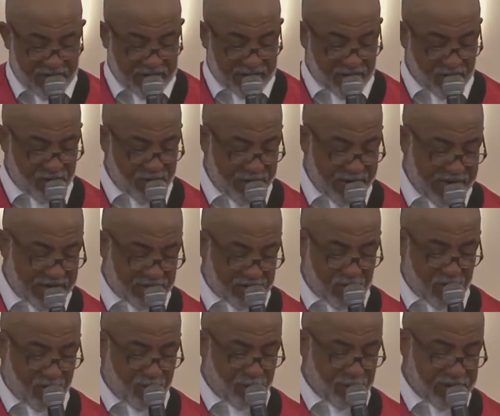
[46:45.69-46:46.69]
I told him I was
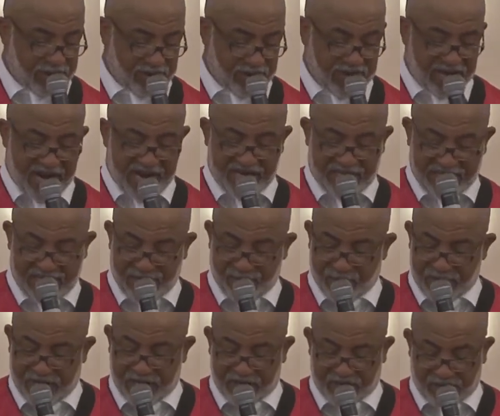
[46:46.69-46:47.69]
going to preach the
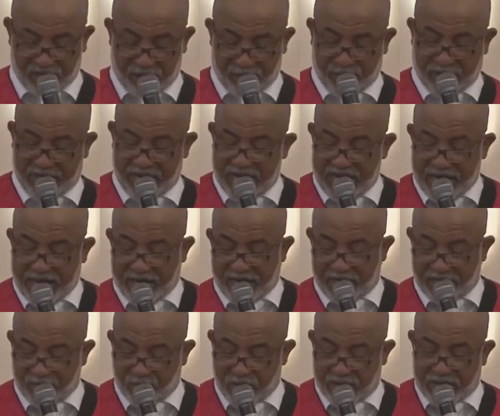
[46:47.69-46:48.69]
19 minute sermon
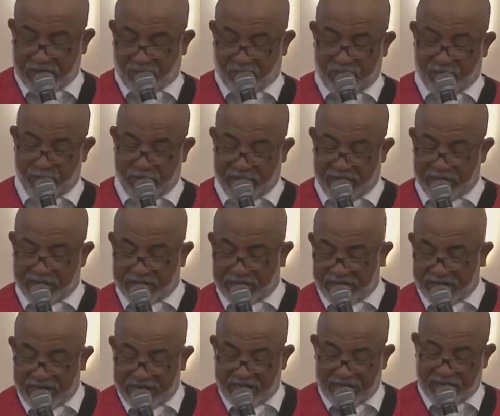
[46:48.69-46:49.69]
in 23 minutes,
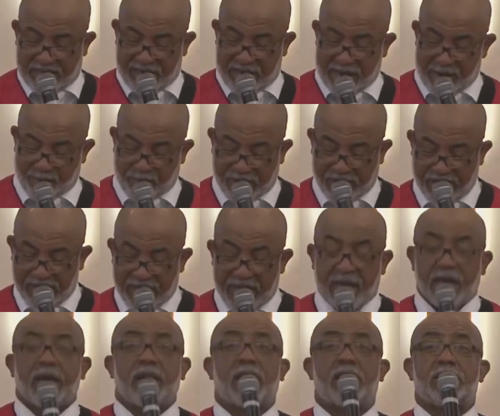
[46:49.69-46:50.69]
and that didn't
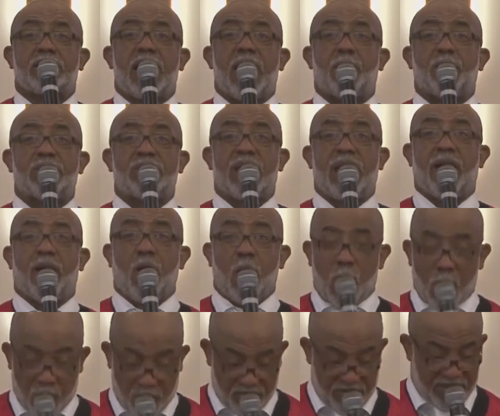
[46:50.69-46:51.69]
happen because I was at
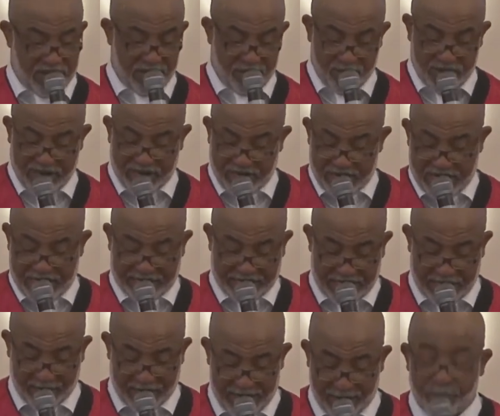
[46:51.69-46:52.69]
home. Amen. I was
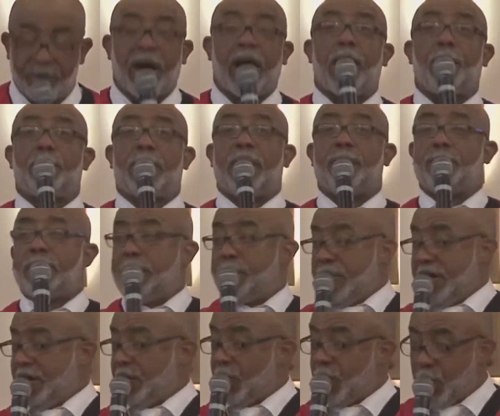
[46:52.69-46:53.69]
at, I'm, I'm,
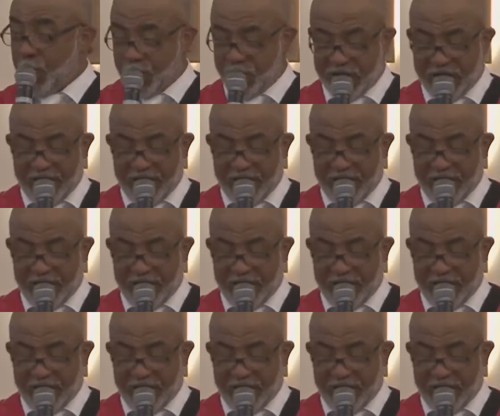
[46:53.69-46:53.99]
I'm at home.